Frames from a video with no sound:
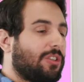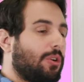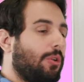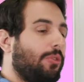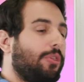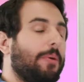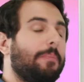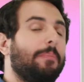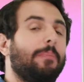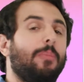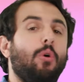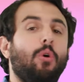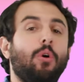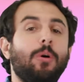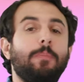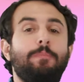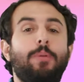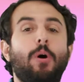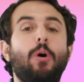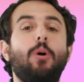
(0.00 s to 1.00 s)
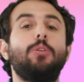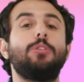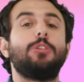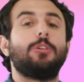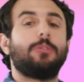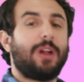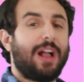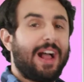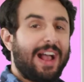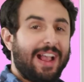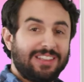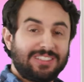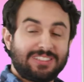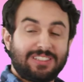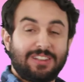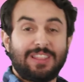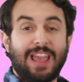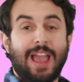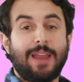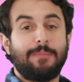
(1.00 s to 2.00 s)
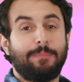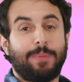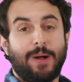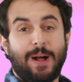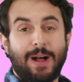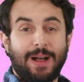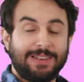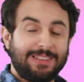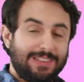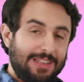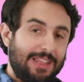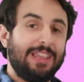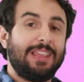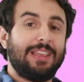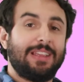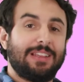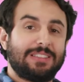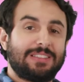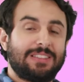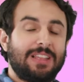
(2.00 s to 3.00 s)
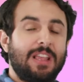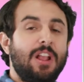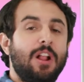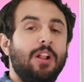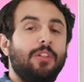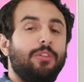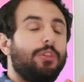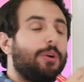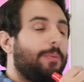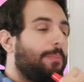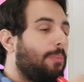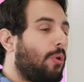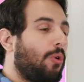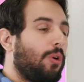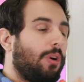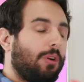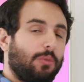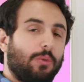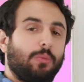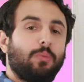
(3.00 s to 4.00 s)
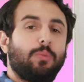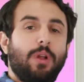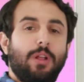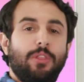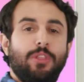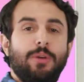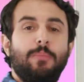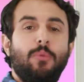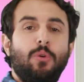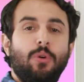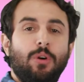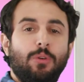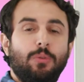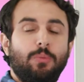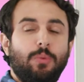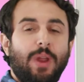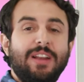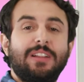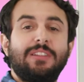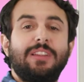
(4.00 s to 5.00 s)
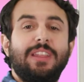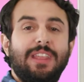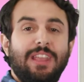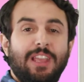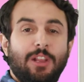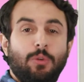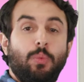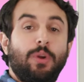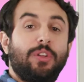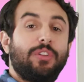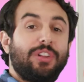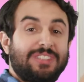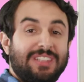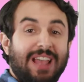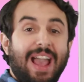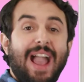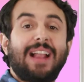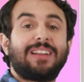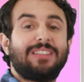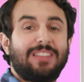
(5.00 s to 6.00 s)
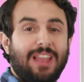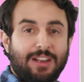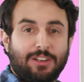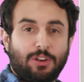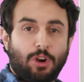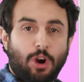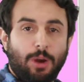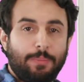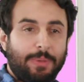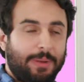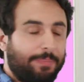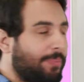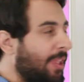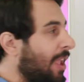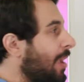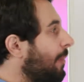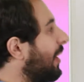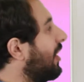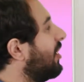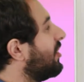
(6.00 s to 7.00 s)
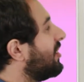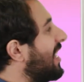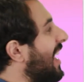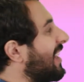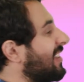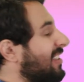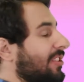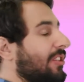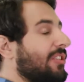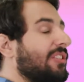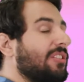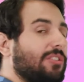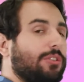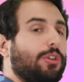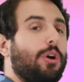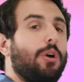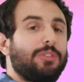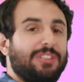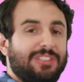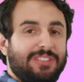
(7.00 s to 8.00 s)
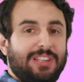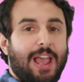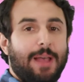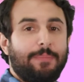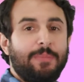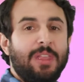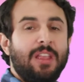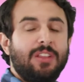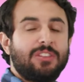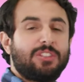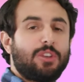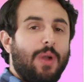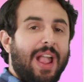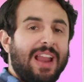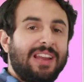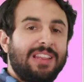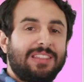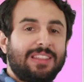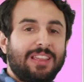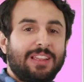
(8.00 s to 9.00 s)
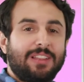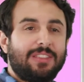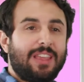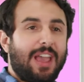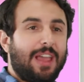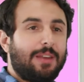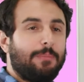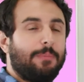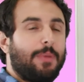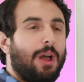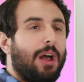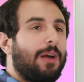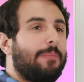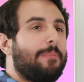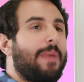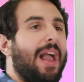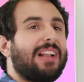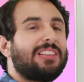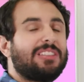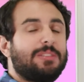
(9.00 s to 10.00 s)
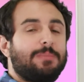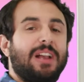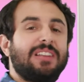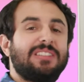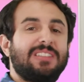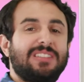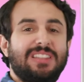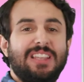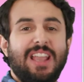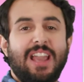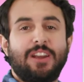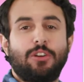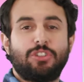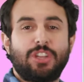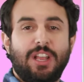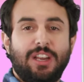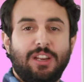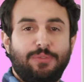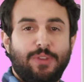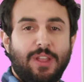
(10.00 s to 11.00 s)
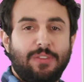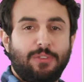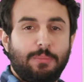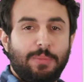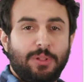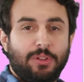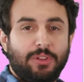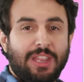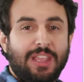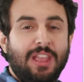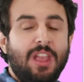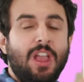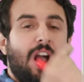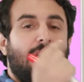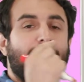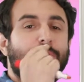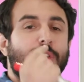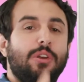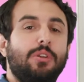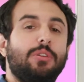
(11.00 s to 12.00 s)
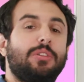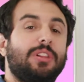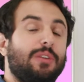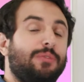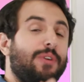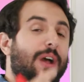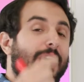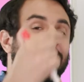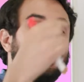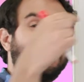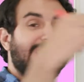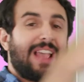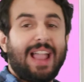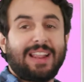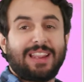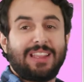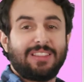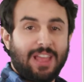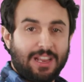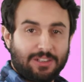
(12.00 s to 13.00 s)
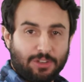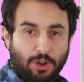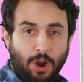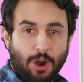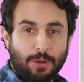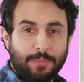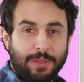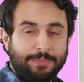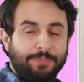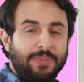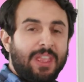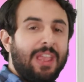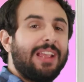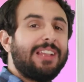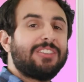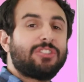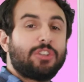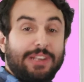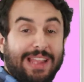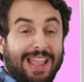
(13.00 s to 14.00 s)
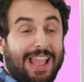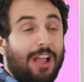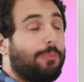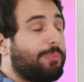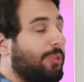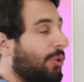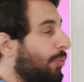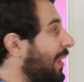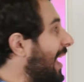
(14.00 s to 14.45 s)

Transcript: so the more polarized that bond is, the more readily it will attack that carbon, because that's the slow step. So anything that maximizes the energetic favorability of the nucleophile attacking that carbon is going to help the